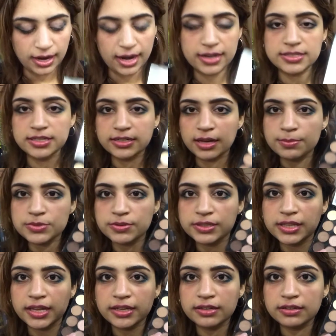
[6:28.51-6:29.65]
as it comes with
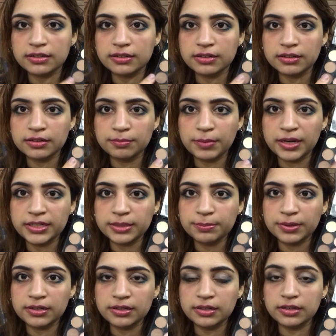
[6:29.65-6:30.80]
like
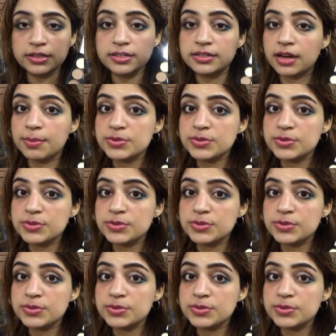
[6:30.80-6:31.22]
it